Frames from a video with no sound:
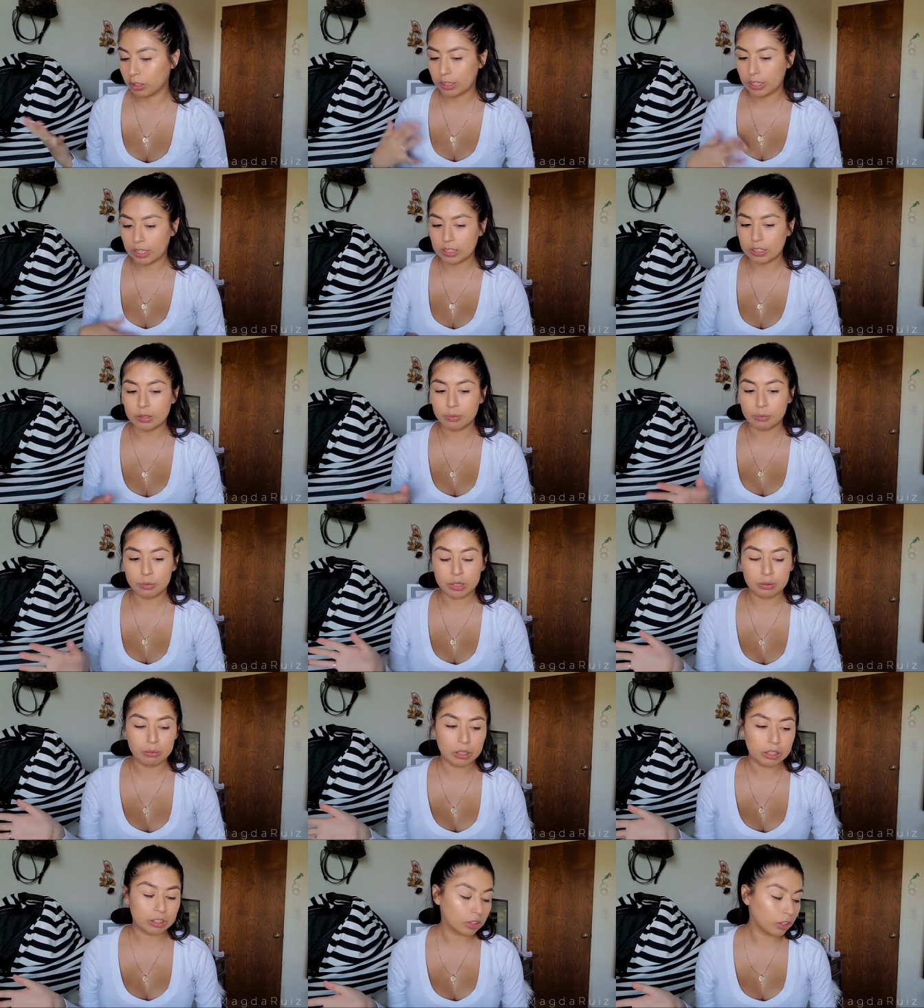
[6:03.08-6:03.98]
that's pretty
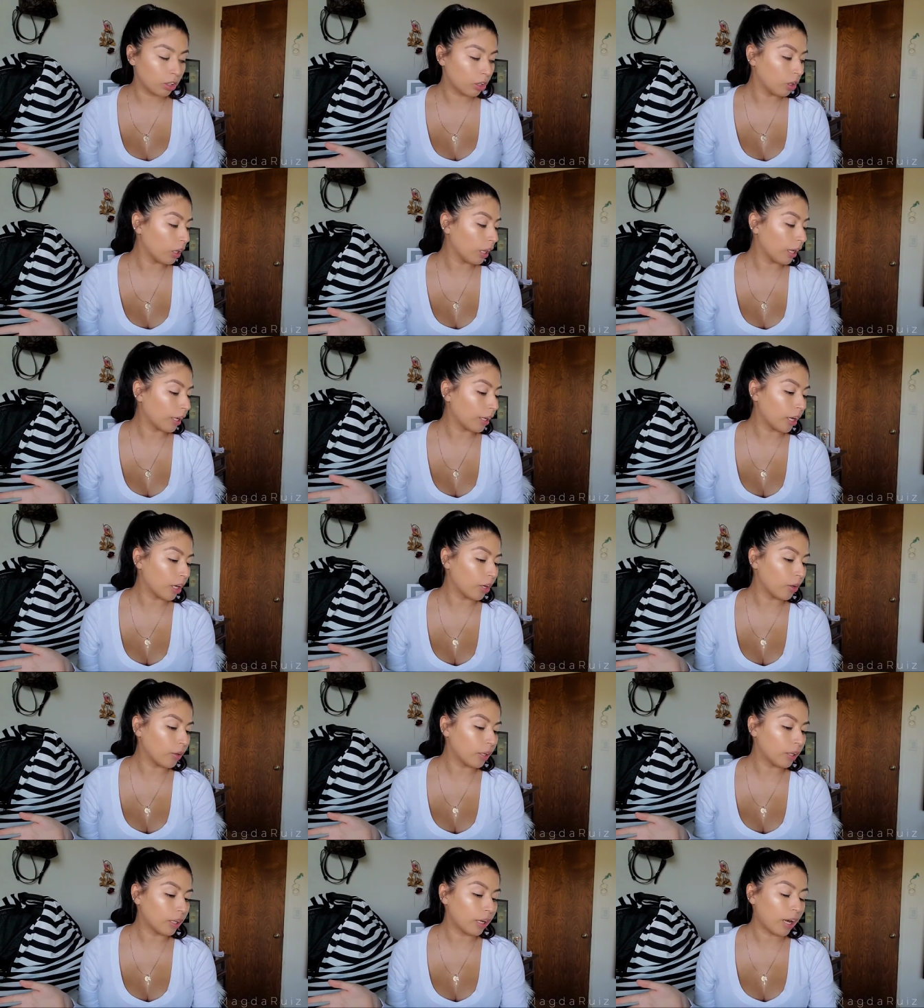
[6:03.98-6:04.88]
much all I
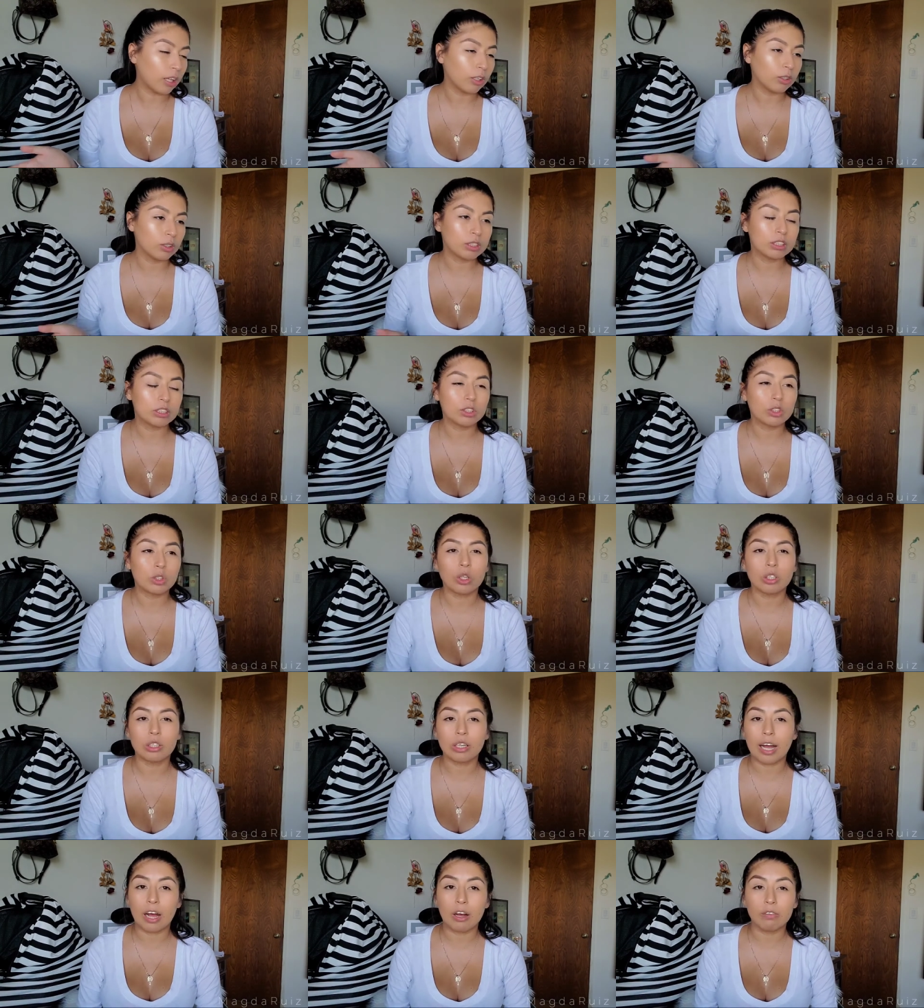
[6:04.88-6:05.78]
carry. I'll go
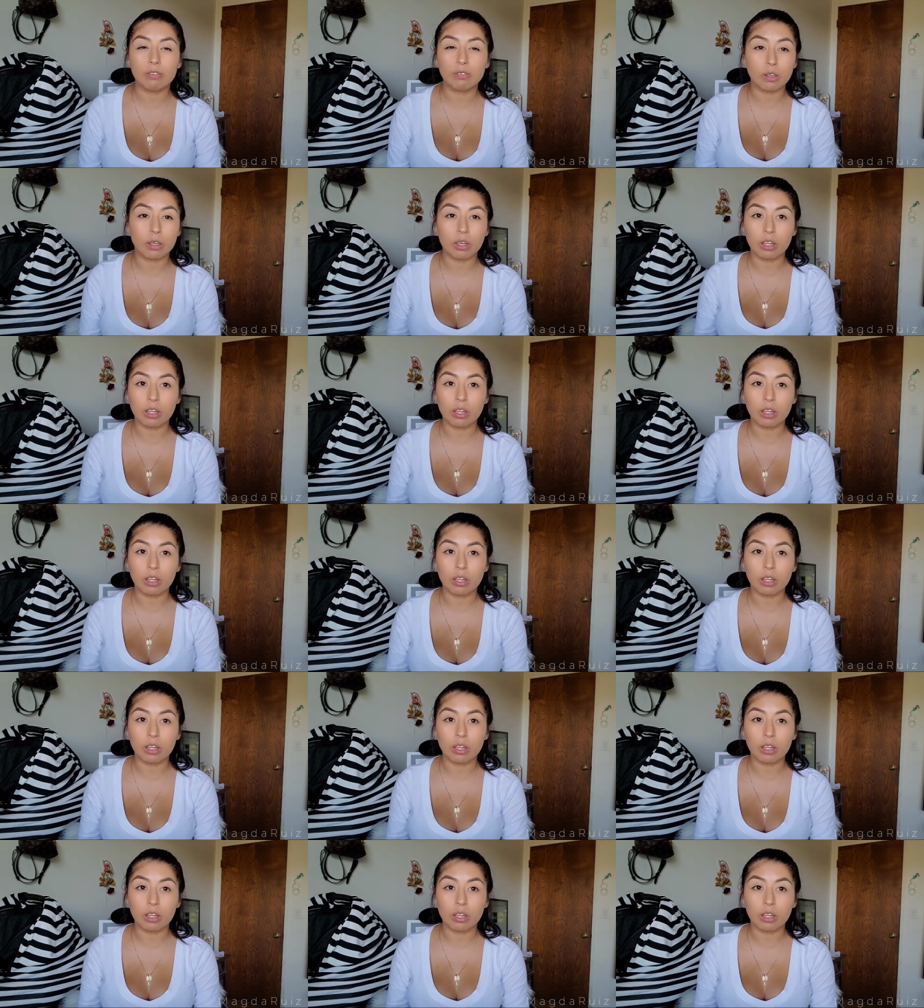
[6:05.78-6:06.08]
out for a